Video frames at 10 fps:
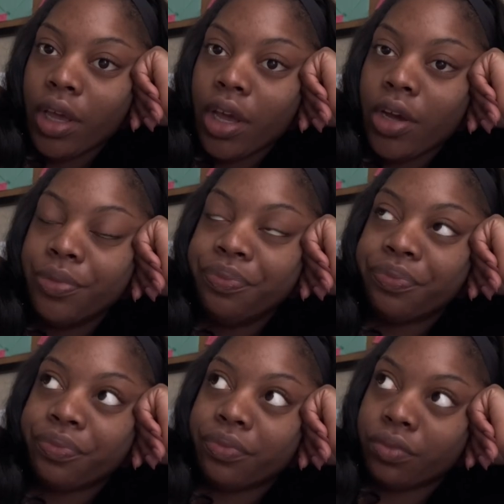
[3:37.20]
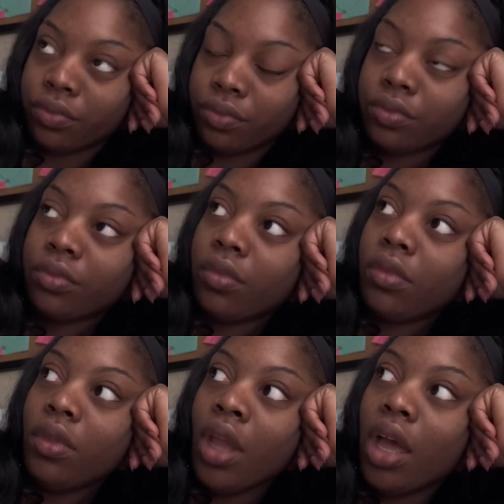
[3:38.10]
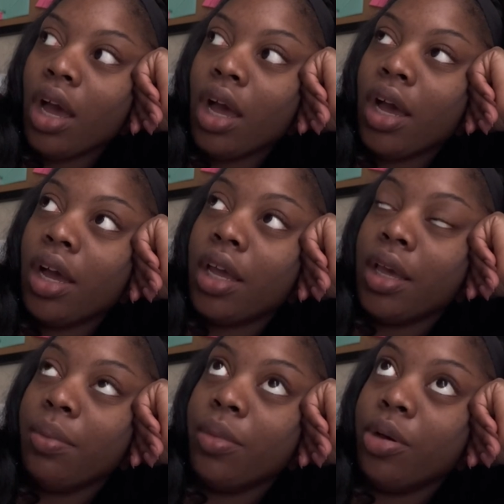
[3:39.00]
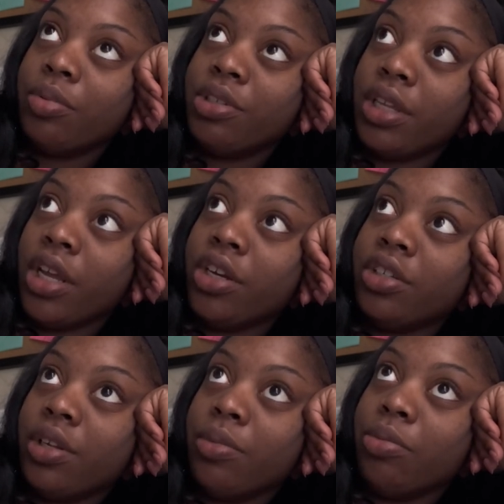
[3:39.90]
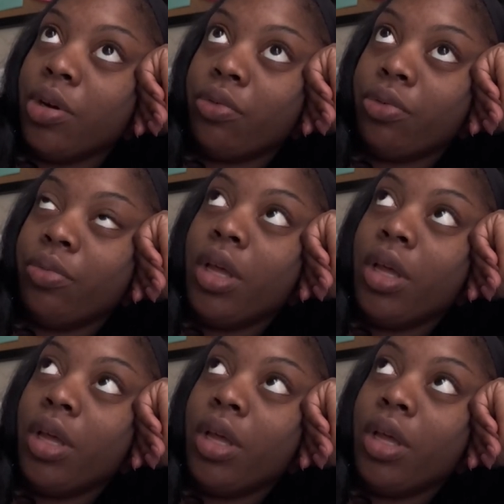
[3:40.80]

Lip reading: y'all. I am upstairs. I'm in my room.